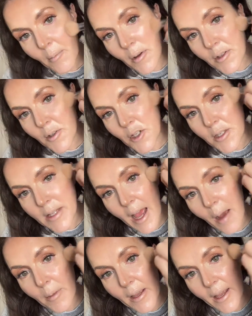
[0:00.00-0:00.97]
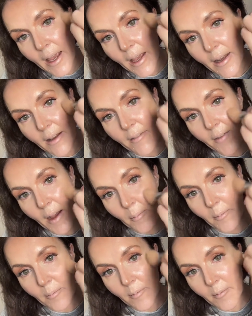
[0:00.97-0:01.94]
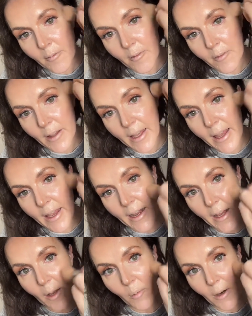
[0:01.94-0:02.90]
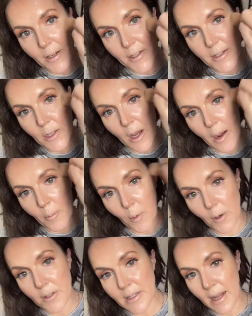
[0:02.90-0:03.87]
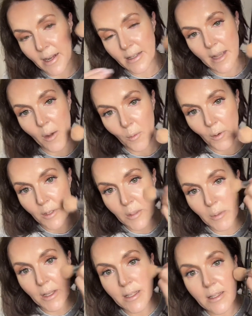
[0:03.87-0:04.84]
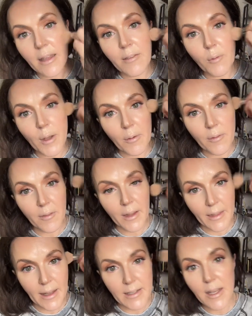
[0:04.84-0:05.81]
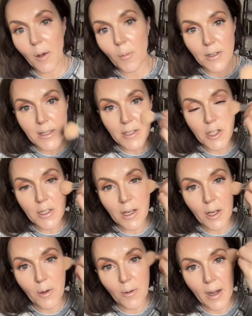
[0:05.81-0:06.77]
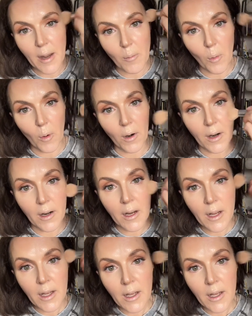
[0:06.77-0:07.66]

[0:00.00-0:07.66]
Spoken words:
I'm also just tapping, and if I'm flicking it anywhere, it's upwards, not downwards, because if we flick that downwards, that's just going to create more